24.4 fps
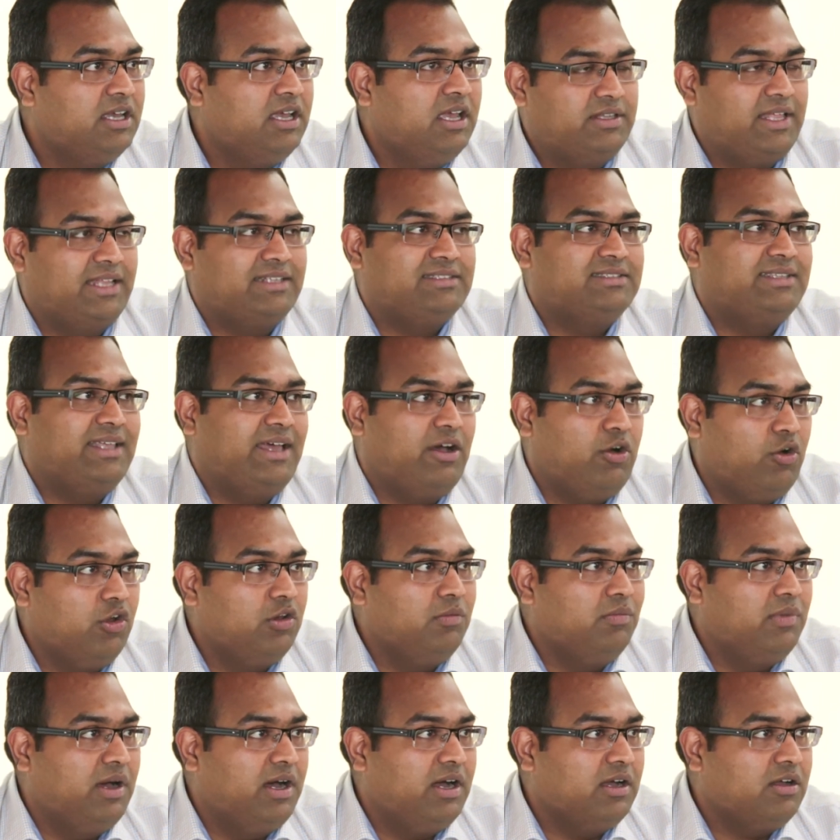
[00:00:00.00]
That's the
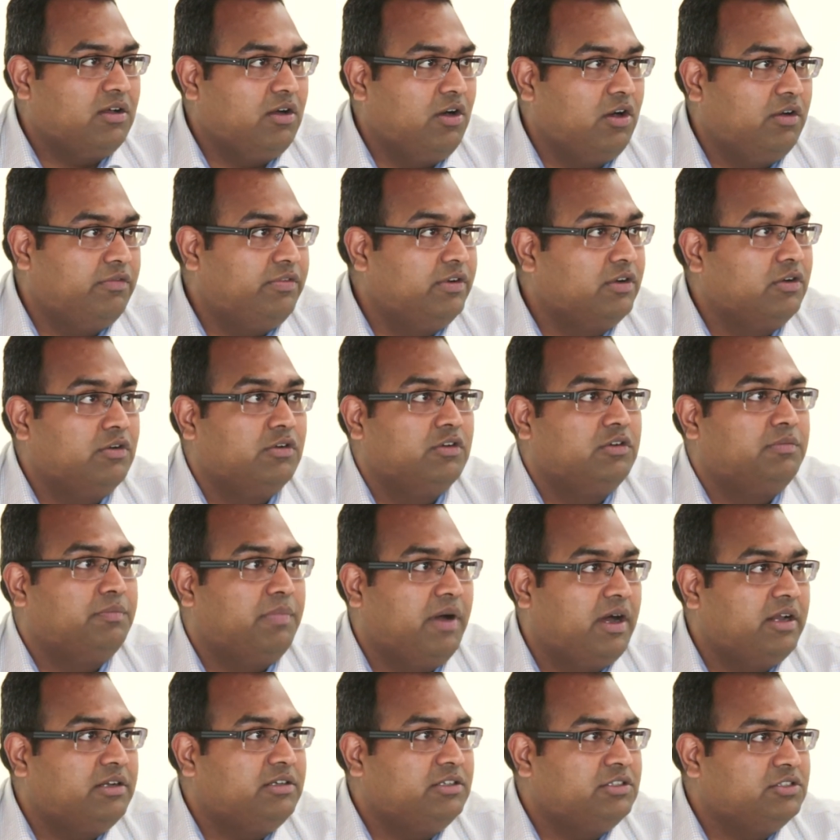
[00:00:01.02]
hallmark of a good
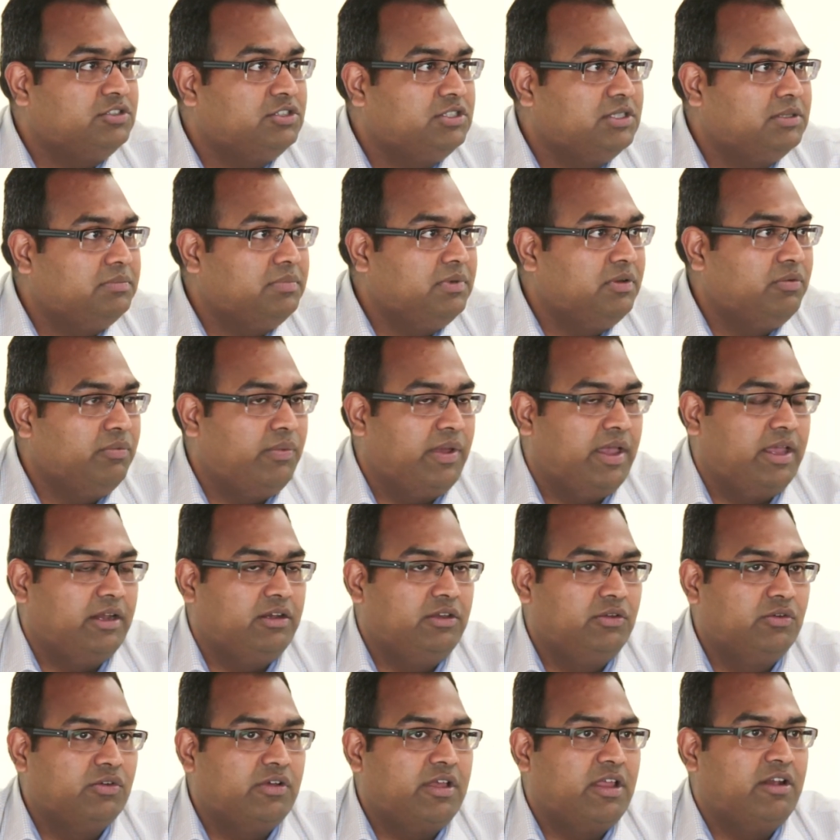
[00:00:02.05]
partnership, where
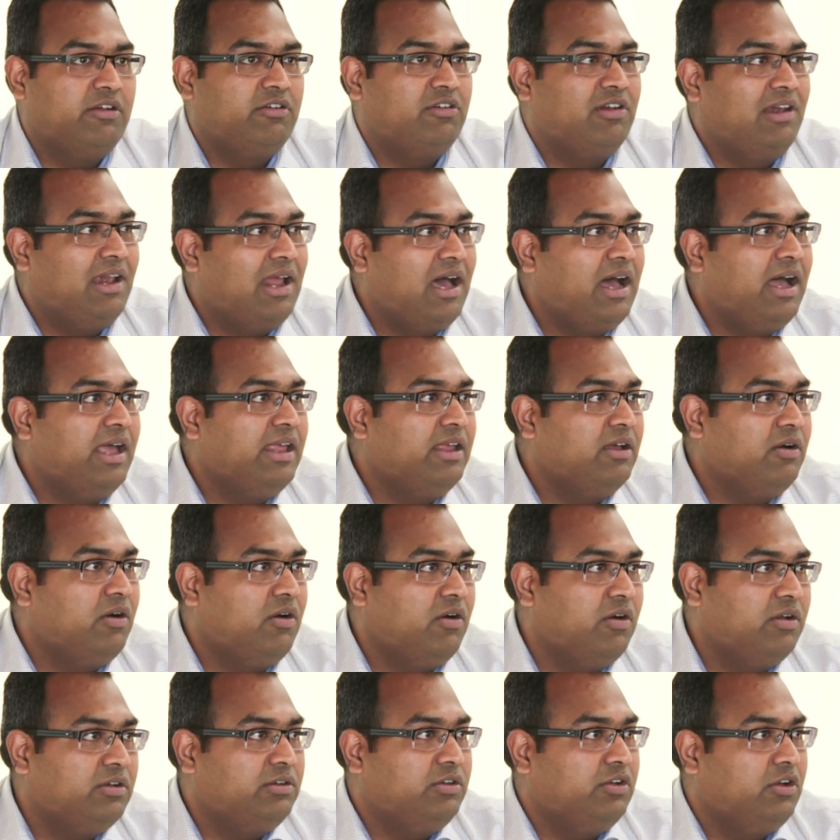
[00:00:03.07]
you can rely
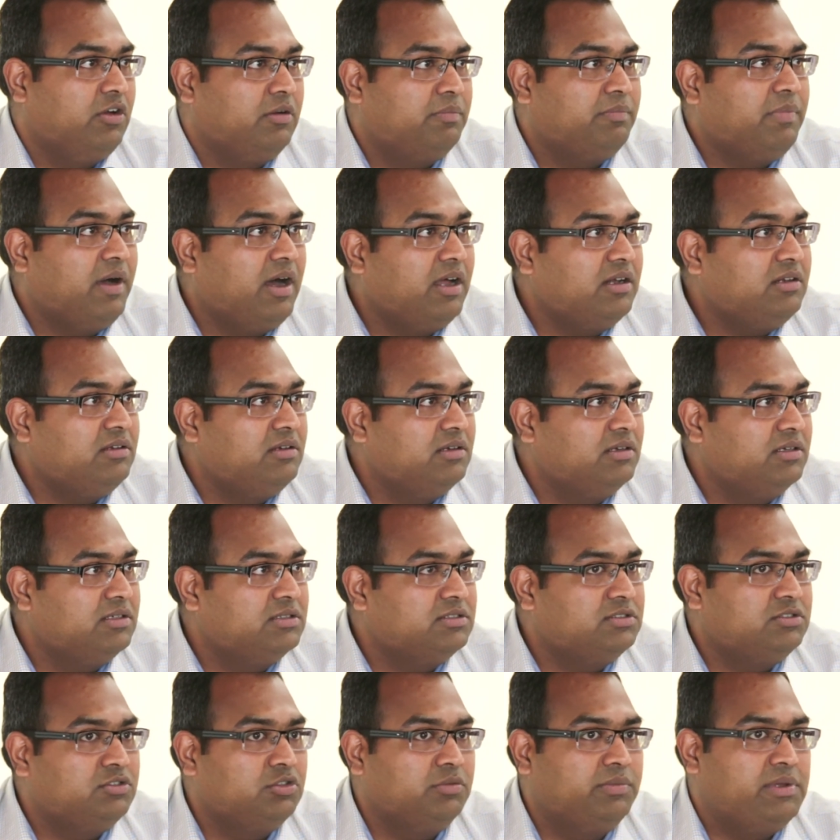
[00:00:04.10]
on your
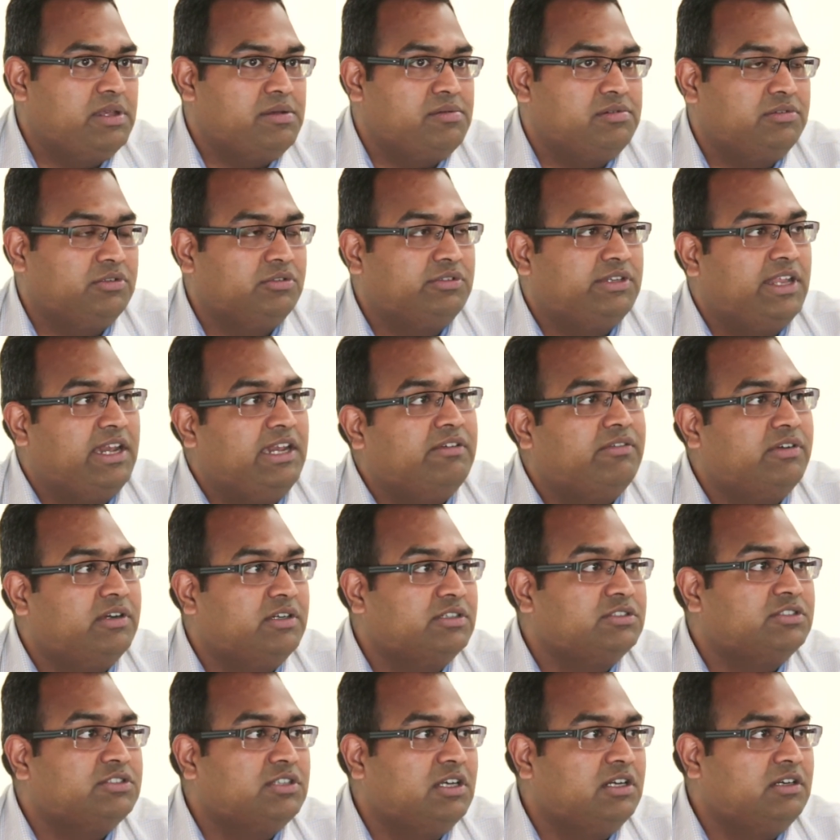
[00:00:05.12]
partners to be able to deliver
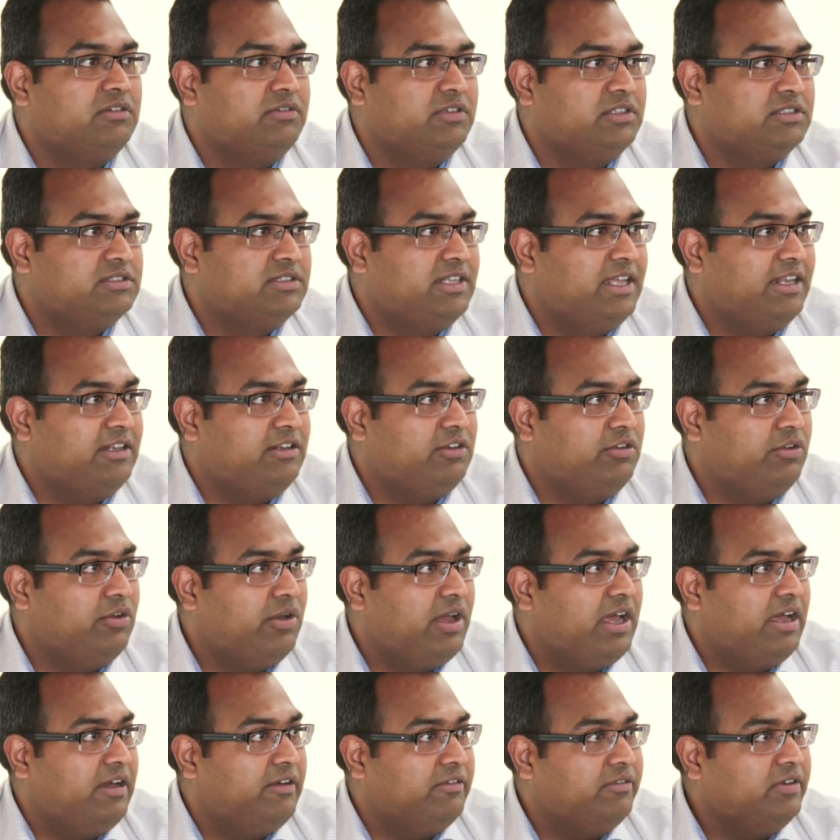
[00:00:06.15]
a service that you
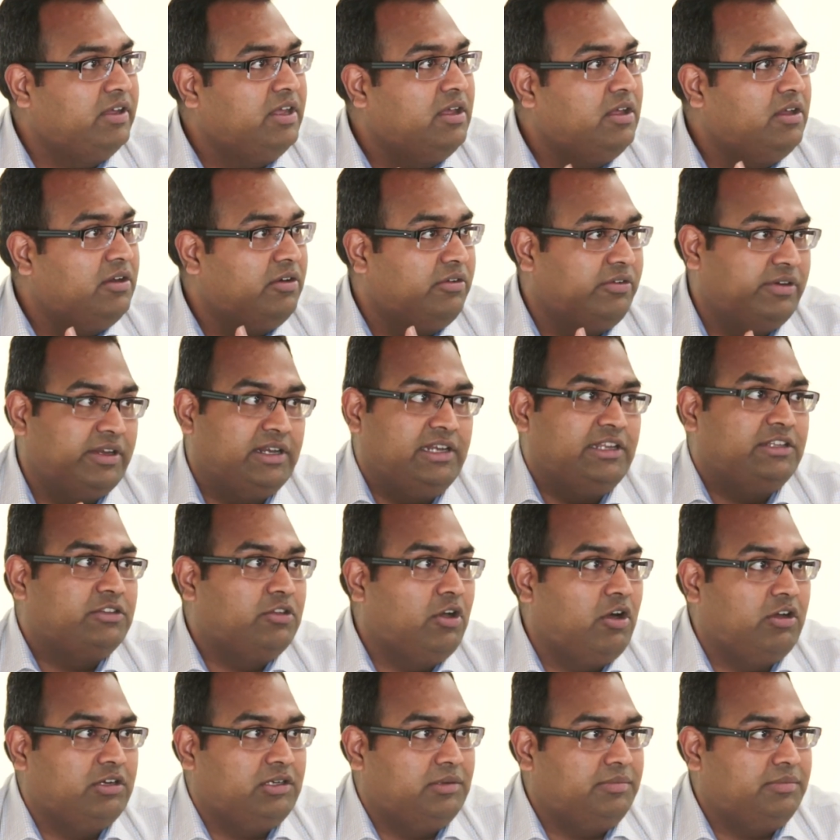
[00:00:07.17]
have really thought